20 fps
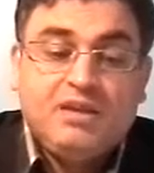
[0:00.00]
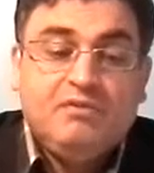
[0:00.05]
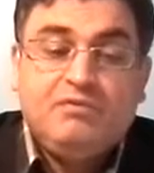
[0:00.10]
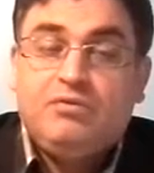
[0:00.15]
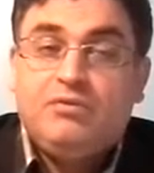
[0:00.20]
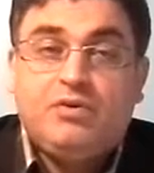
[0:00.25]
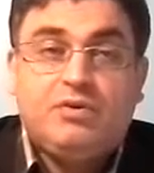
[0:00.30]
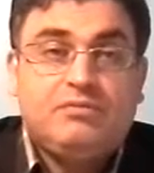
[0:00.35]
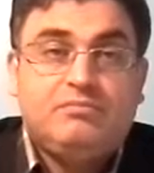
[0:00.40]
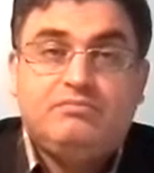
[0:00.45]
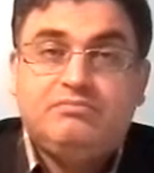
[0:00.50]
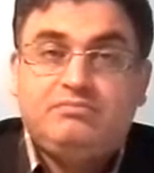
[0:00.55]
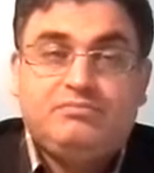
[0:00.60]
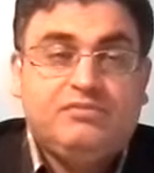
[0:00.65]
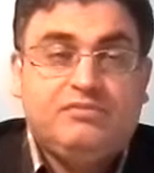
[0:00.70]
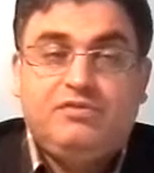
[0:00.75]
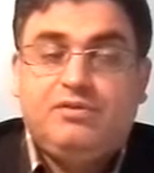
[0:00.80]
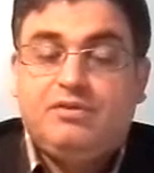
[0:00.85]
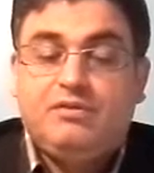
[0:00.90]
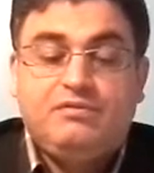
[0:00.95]
for
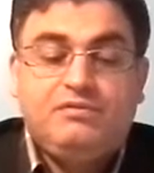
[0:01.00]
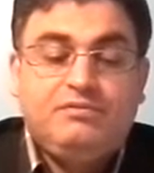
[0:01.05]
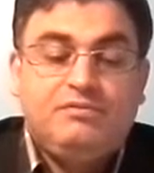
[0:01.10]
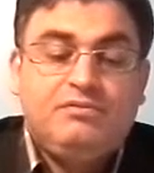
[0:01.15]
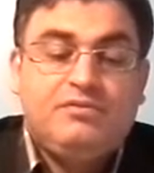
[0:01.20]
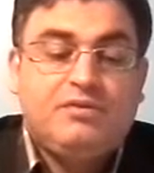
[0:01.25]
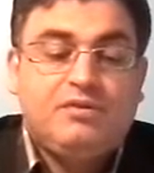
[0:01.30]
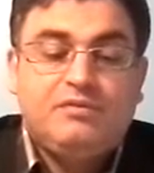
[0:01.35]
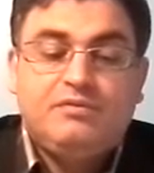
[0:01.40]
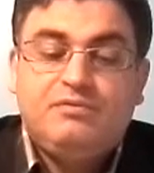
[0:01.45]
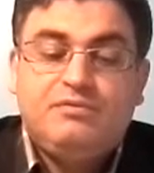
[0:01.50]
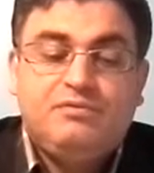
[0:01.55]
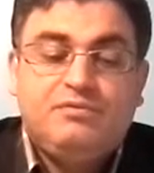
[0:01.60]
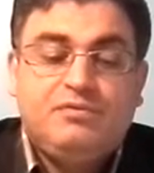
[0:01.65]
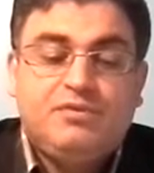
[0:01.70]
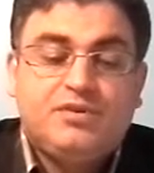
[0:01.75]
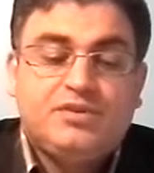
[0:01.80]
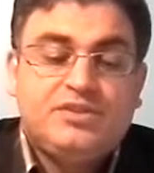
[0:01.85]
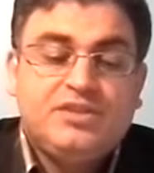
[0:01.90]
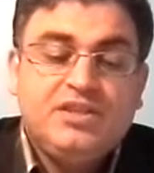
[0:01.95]

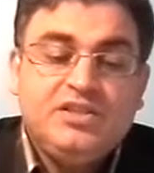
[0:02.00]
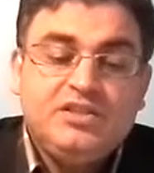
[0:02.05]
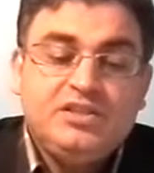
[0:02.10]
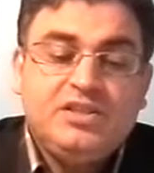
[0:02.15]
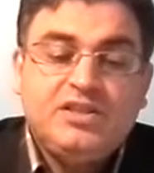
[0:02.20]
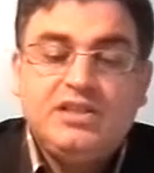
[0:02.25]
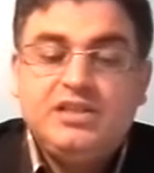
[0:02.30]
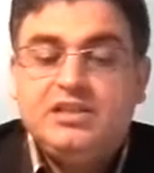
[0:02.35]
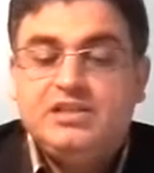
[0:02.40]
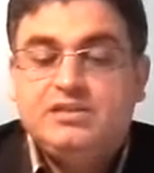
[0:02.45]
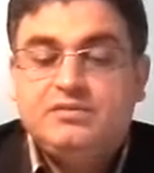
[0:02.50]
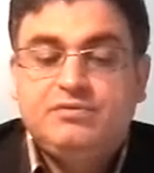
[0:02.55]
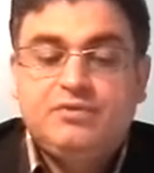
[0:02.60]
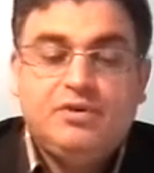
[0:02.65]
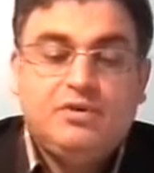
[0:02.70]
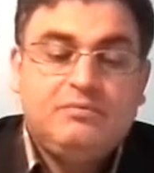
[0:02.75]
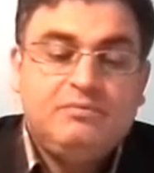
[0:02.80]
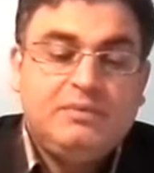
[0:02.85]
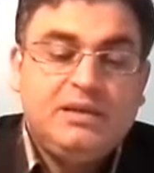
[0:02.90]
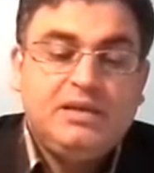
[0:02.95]
centuries,
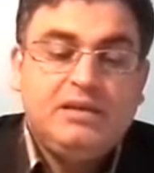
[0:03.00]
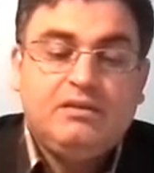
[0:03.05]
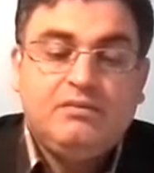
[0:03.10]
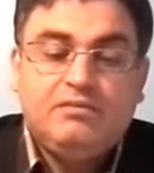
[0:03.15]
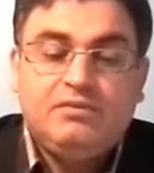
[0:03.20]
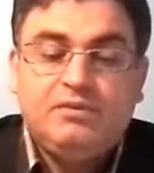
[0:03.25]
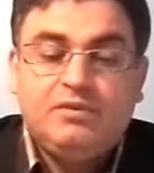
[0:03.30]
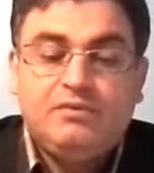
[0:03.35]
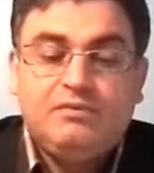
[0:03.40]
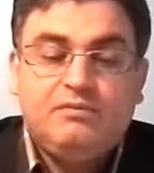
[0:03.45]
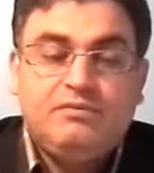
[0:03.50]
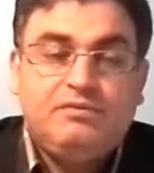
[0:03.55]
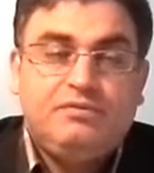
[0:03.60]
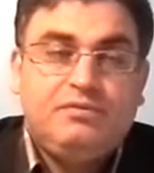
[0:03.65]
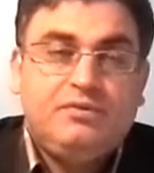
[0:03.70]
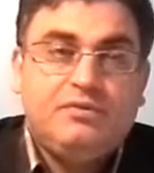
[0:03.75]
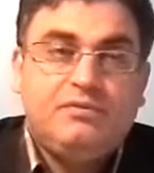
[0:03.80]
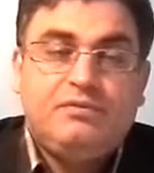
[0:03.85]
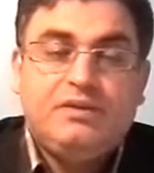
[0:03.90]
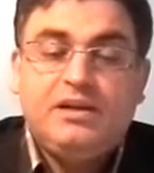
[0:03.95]
for
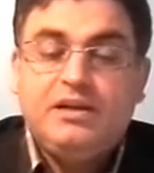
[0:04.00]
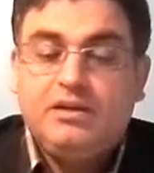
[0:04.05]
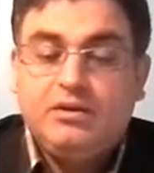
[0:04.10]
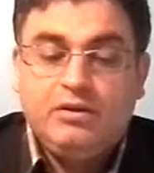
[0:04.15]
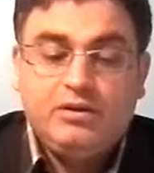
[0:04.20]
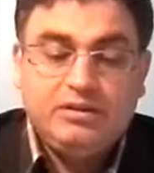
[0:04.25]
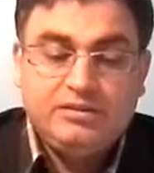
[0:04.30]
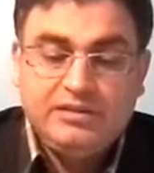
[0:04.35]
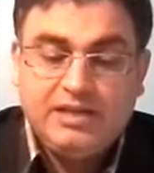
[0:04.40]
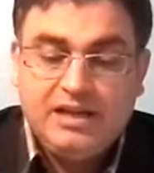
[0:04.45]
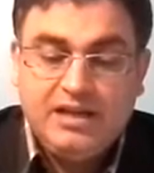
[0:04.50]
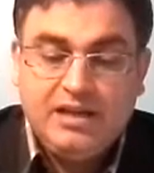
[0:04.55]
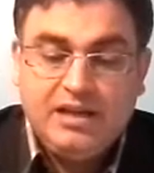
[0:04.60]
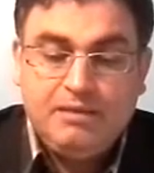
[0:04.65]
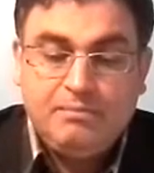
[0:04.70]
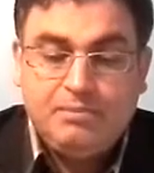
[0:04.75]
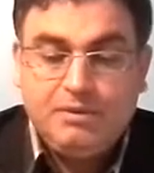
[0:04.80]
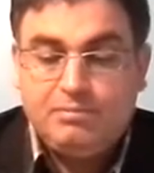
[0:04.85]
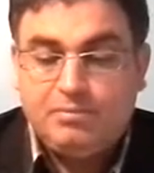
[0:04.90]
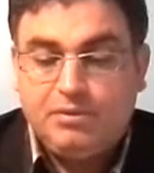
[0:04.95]
a very long
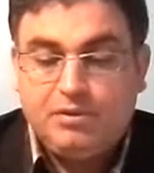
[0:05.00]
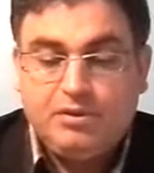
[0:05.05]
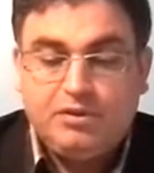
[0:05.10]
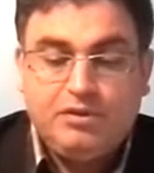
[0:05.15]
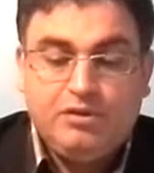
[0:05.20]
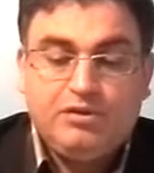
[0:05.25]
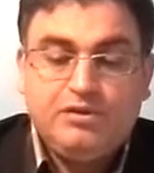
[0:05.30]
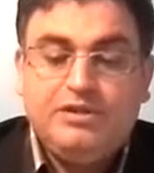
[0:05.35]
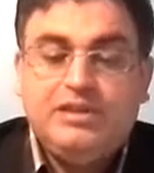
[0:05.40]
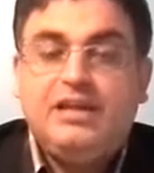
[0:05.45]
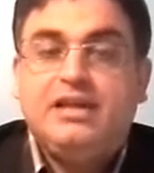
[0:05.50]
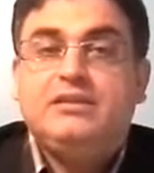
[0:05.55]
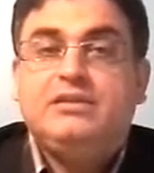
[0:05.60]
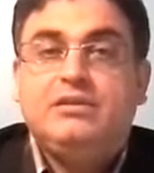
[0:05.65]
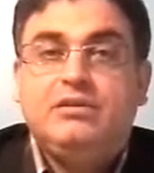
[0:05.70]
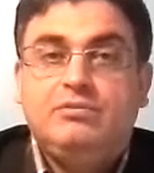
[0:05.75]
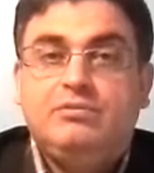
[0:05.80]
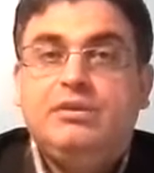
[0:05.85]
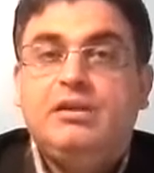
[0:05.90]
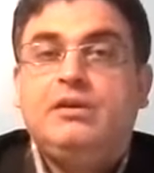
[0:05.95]
time, people thought
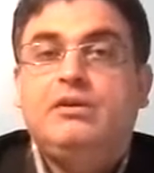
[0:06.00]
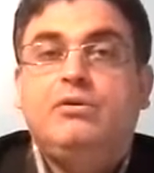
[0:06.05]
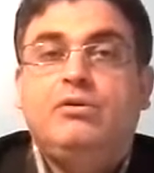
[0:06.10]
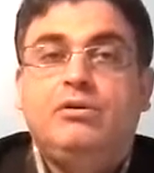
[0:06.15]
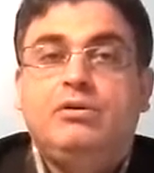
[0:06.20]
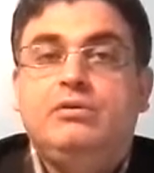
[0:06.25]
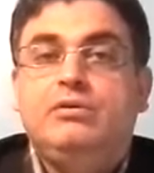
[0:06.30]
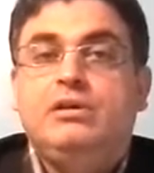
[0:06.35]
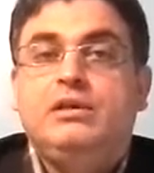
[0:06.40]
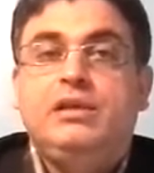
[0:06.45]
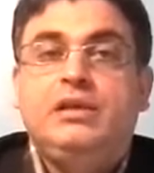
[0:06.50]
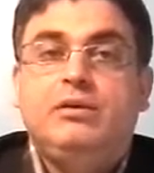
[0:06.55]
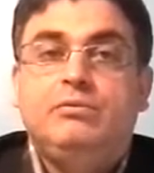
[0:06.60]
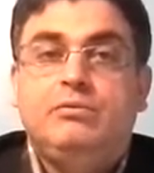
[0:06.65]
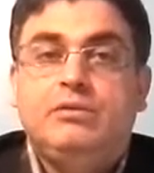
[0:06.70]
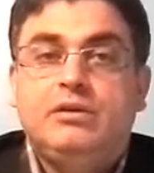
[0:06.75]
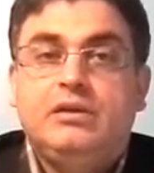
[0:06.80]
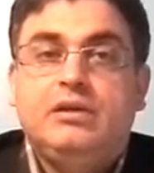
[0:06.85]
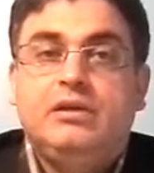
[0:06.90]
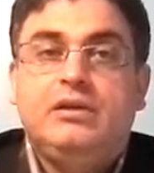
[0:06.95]
that they
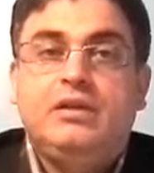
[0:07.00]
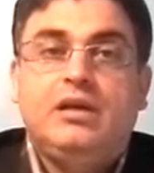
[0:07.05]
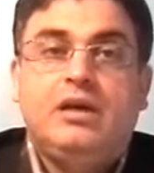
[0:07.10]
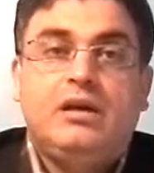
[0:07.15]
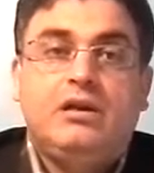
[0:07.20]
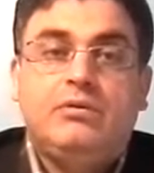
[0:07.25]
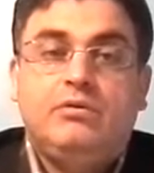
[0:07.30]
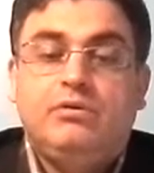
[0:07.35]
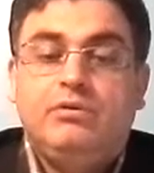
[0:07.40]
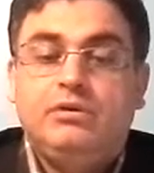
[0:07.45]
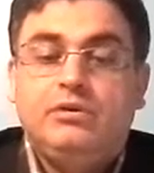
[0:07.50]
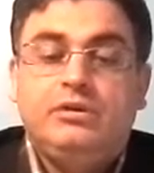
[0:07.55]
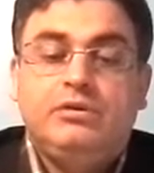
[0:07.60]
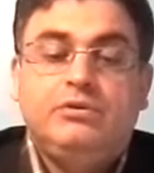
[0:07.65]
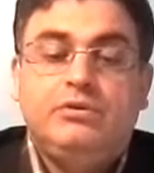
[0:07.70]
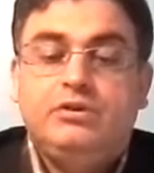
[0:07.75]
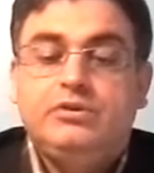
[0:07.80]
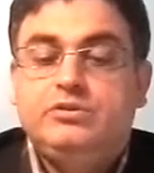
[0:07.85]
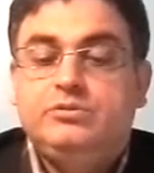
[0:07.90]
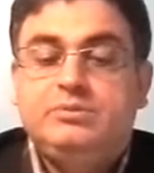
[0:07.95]
are only
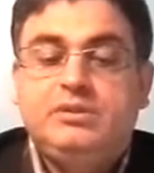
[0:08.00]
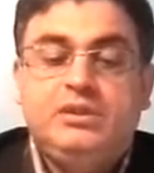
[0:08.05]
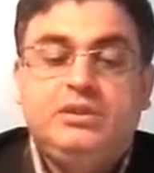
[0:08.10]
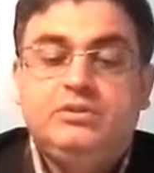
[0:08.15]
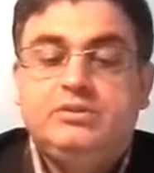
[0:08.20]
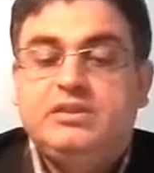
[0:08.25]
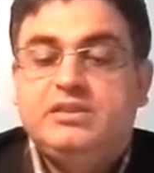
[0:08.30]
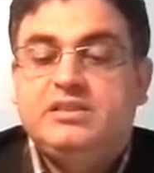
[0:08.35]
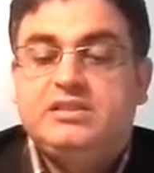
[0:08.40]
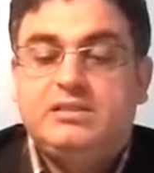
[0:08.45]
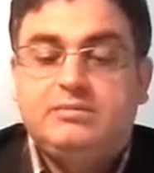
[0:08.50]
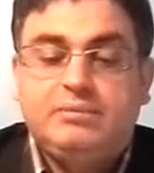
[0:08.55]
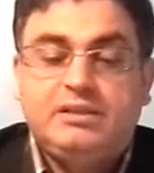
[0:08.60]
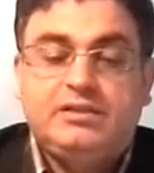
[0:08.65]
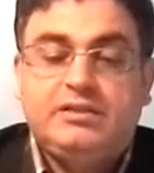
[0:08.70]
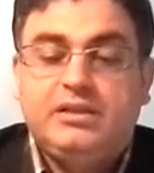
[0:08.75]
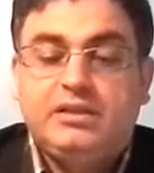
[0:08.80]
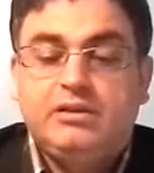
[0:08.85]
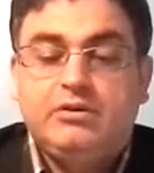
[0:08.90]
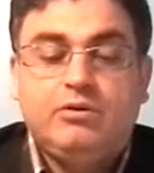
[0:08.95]
going to be using
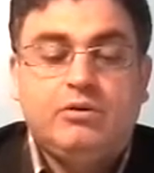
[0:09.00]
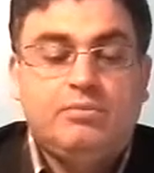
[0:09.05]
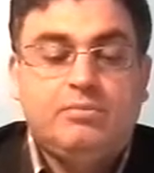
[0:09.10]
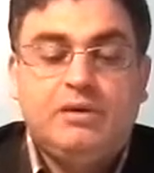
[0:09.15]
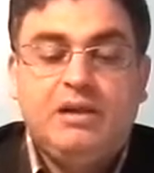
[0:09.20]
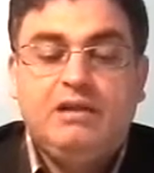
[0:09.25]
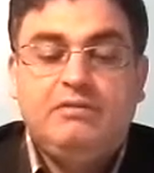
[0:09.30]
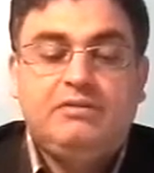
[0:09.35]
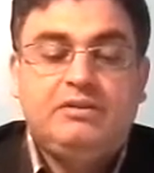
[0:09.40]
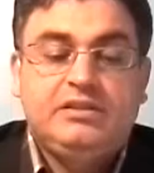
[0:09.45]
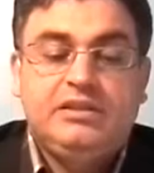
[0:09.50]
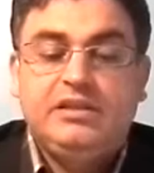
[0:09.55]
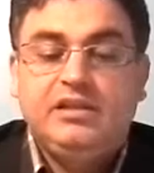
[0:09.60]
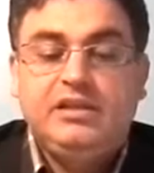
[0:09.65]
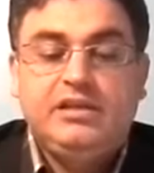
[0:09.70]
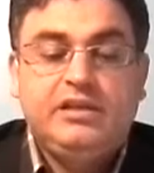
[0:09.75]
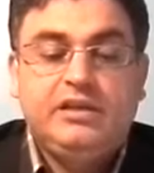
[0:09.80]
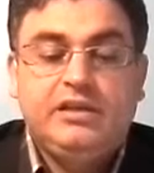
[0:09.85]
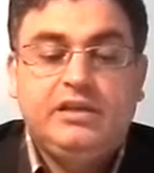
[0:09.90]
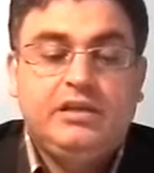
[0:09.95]
symmetric or private
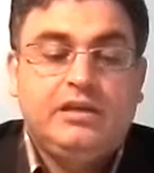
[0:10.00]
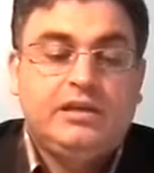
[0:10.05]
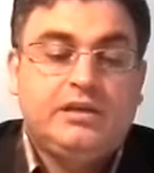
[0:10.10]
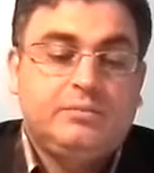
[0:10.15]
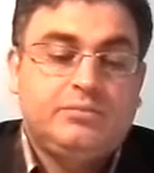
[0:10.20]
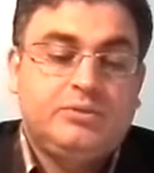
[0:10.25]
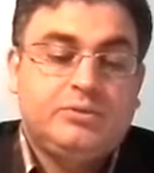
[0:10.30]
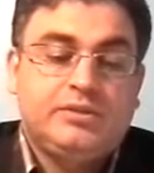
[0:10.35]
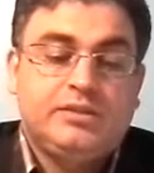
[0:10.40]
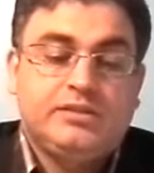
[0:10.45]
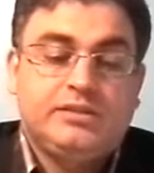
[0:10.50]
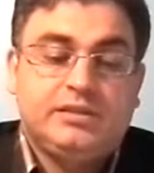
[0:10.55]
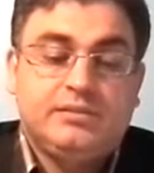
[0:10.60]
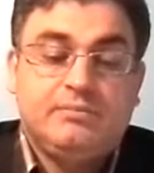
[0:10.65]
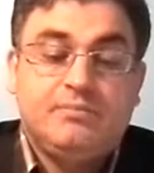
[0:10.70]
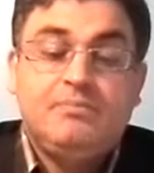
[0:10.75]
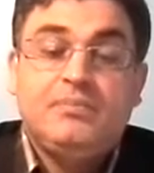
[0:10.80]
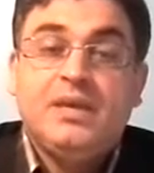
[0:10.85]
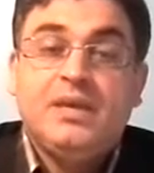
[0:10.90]
key crypto system.